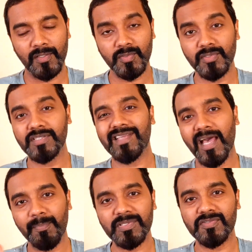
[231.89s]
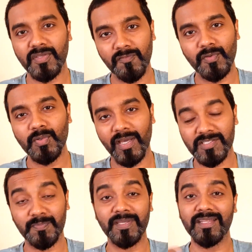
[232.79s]
So this happens if you
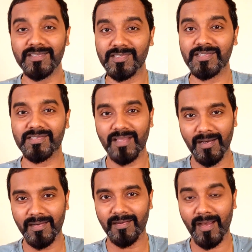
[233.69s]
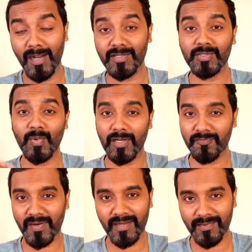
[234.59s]
experiences an
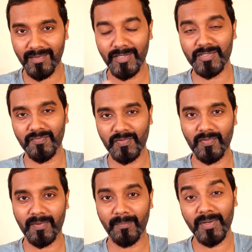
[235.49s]
underqualified interviewer.